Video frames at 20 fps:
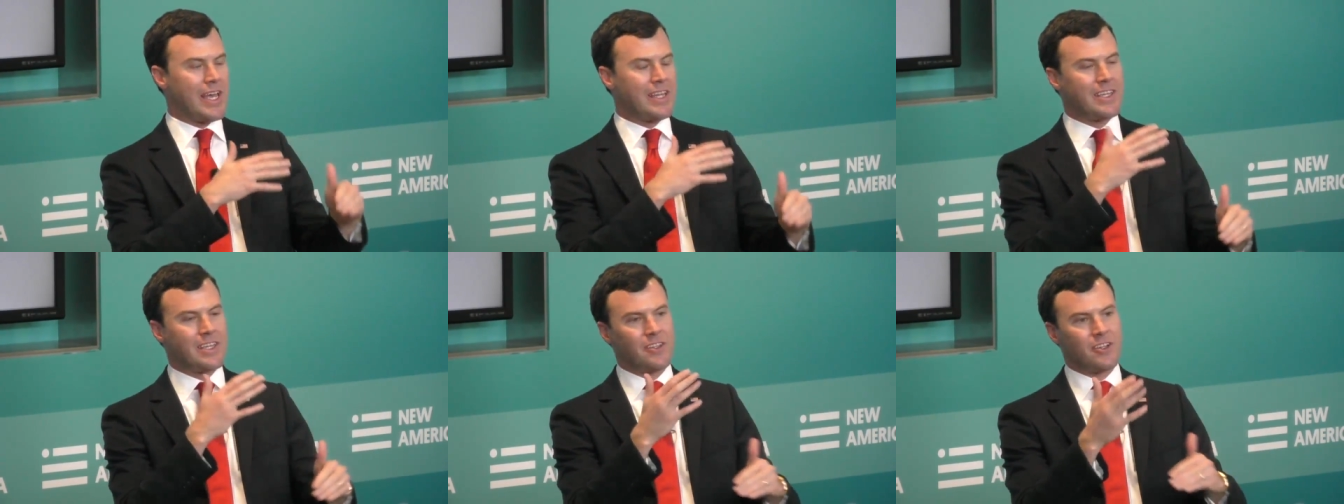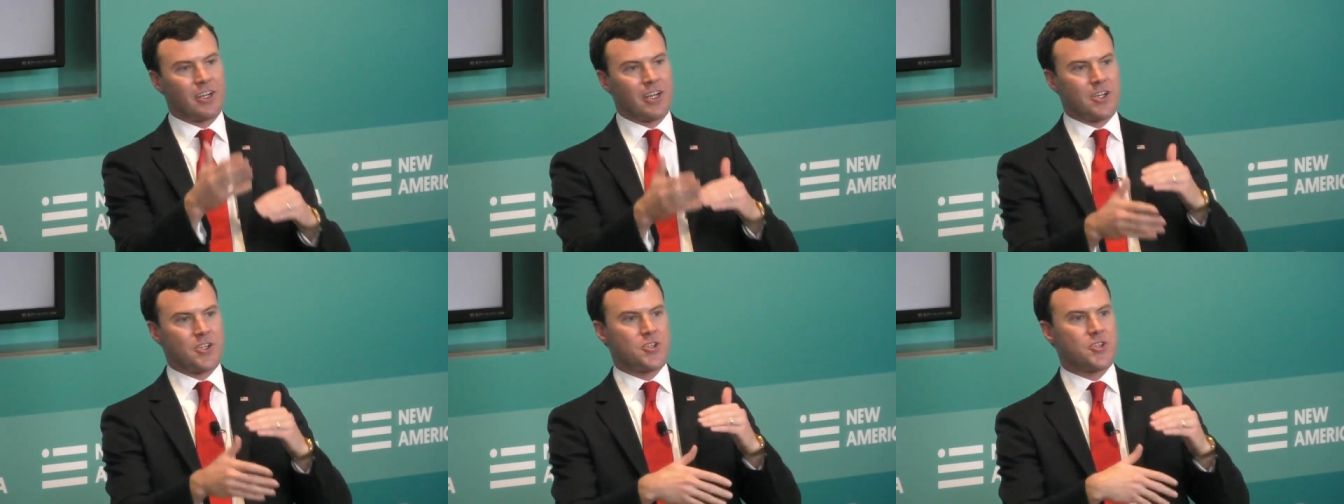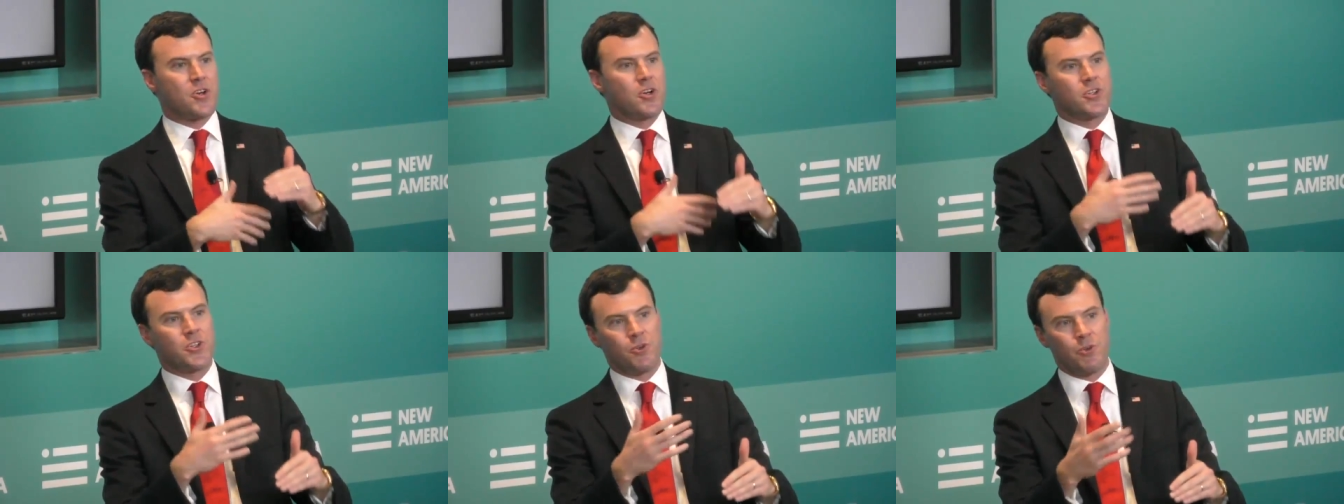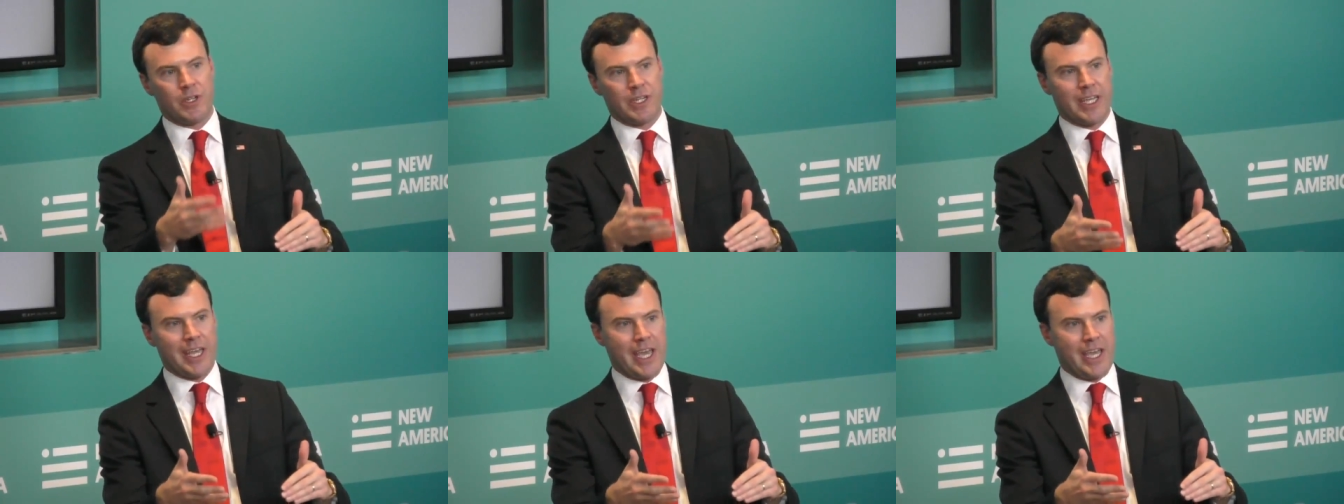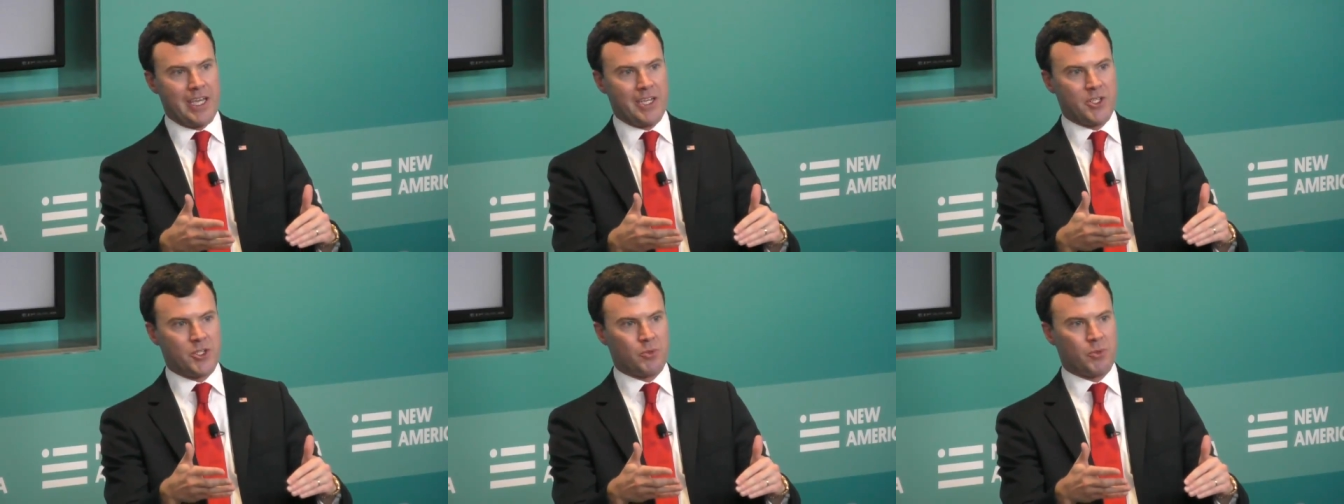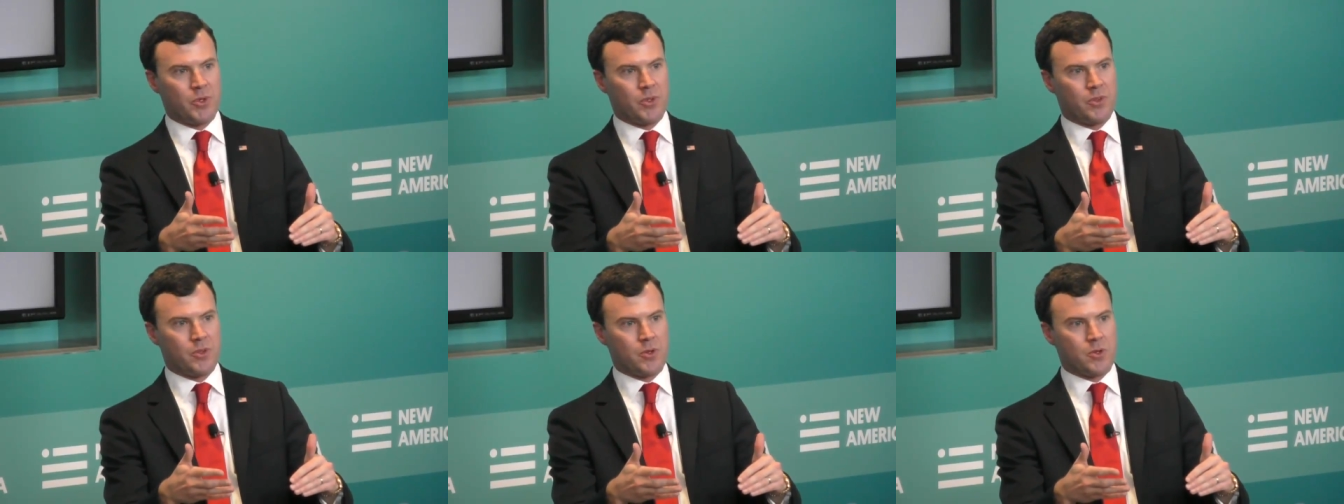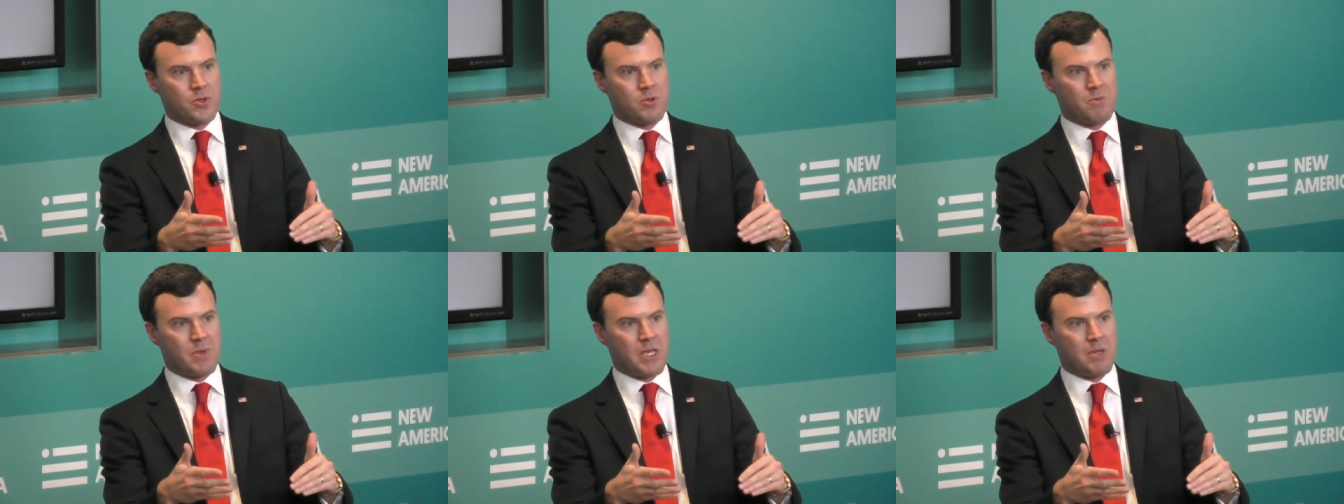and then they're going to start to engage with
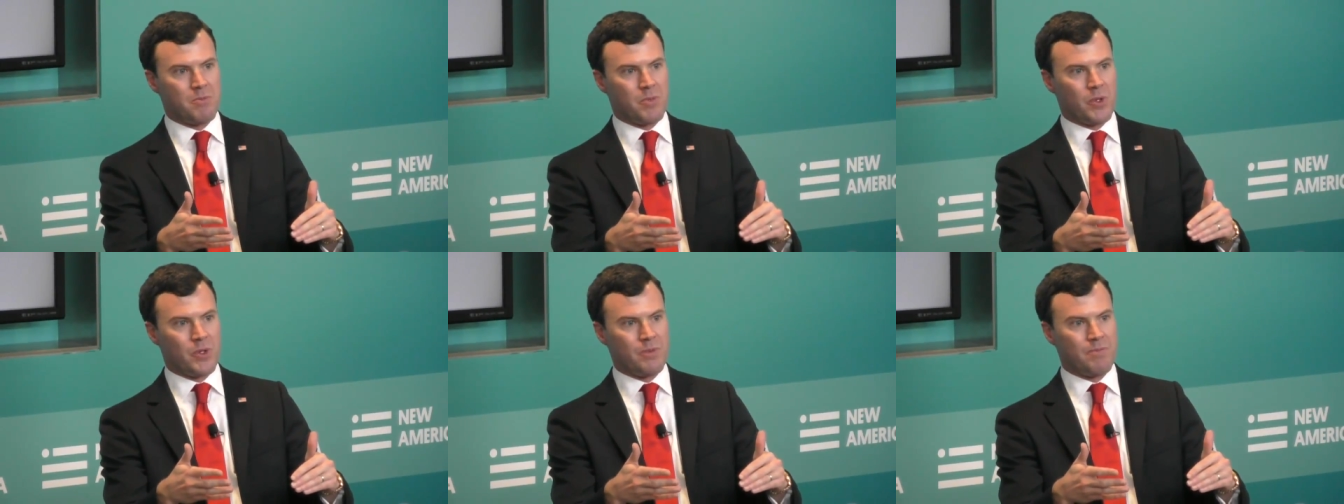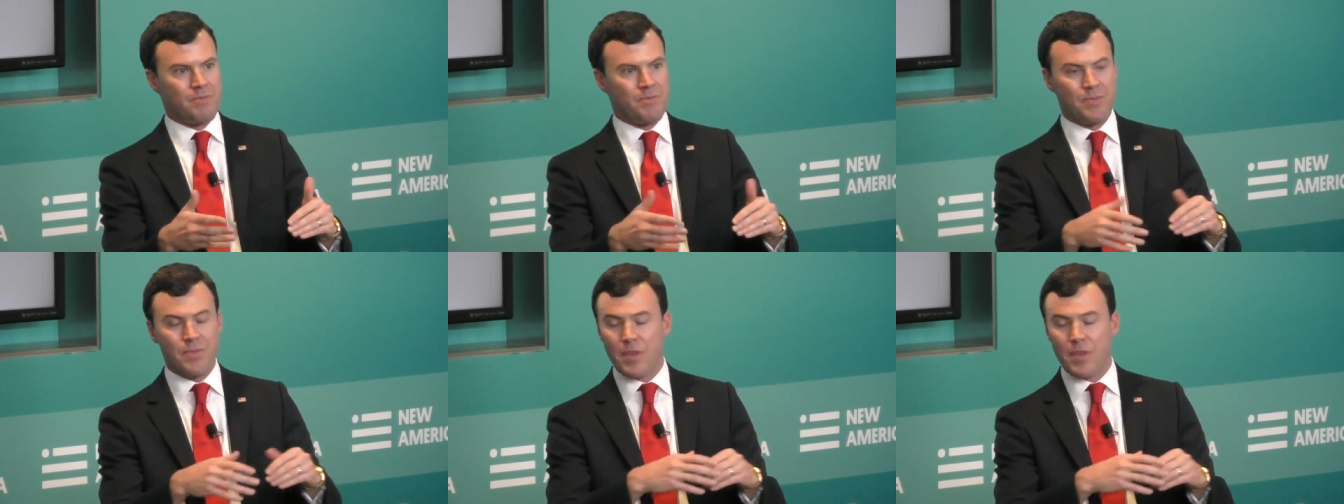those people.